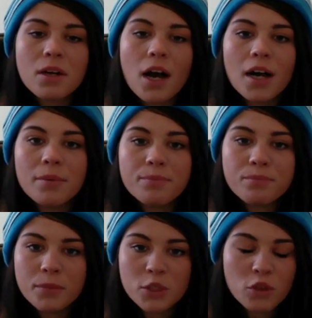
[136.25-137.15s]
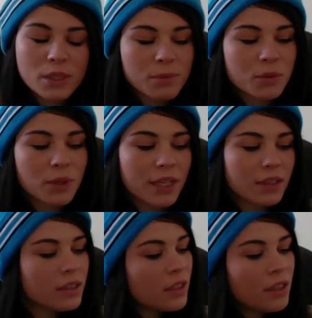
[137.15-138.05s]
My choice
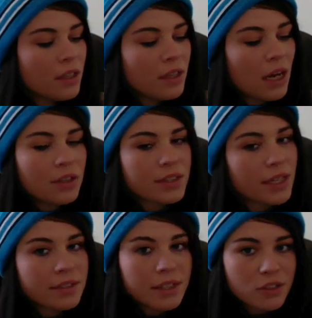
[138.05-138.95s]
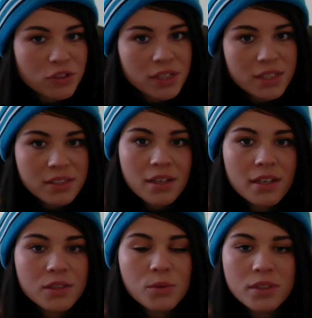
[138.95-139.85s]
between health science and exercise
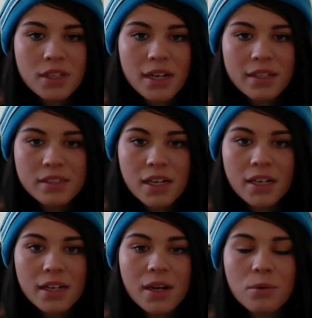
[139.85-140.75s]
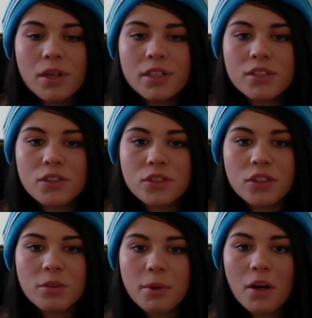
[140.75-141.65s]
science was that I decided I wanted to
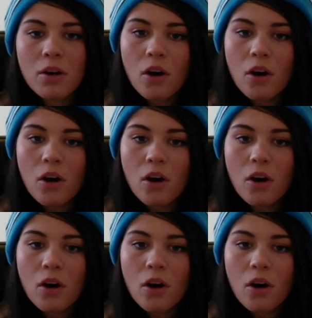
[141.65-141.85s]
learn about